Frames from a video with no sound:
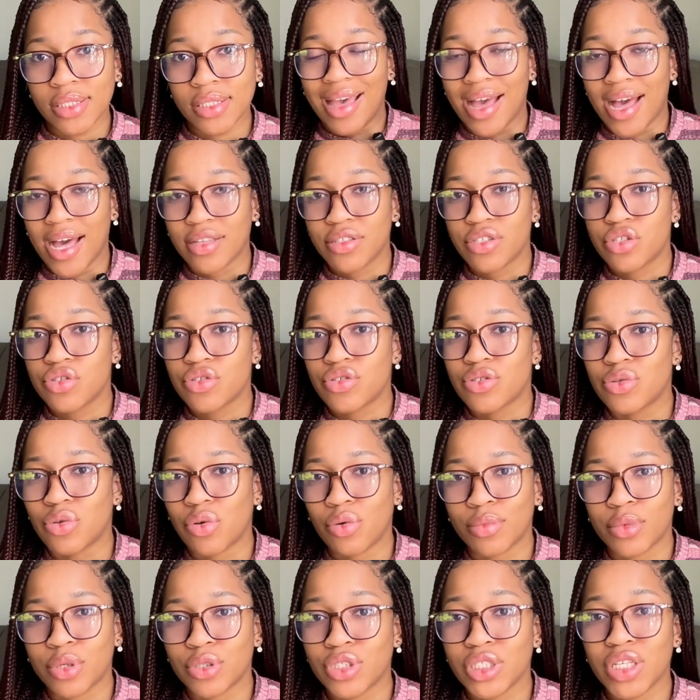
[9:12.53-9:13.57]
It adds
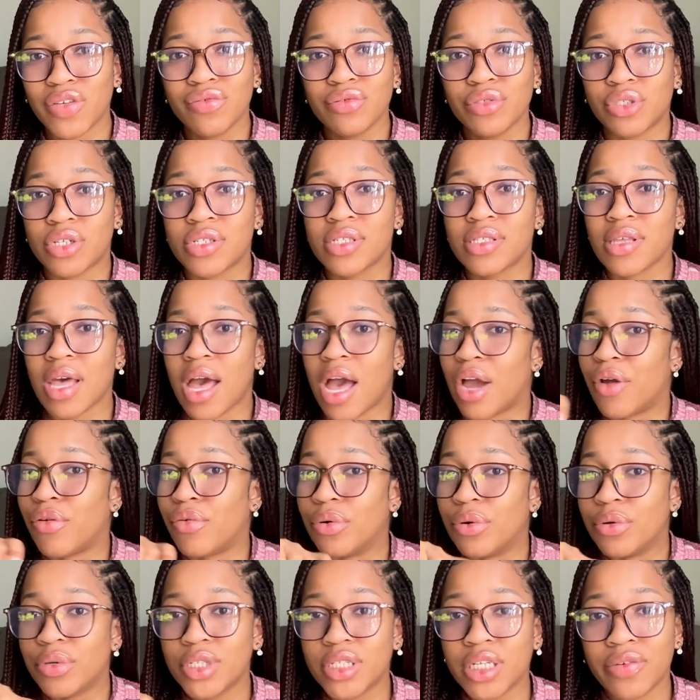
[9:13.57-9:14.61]
so much, even just
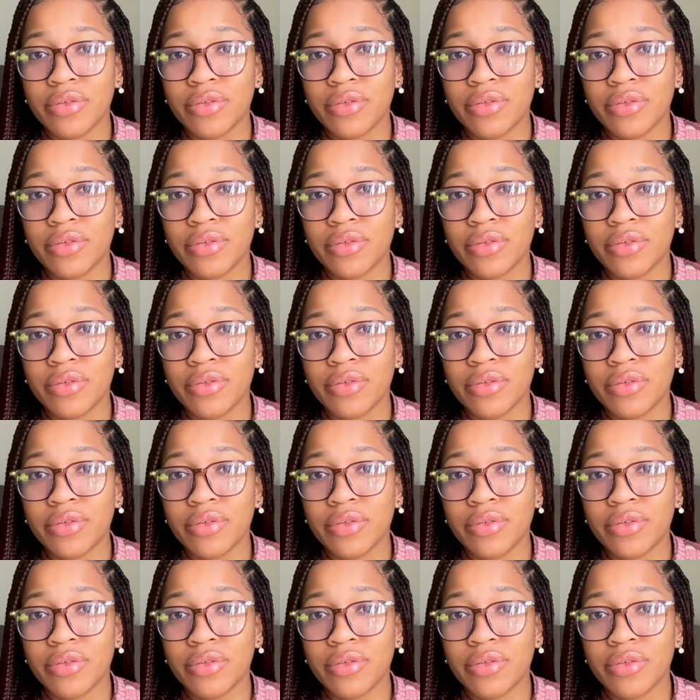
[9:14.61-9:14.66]
arrow.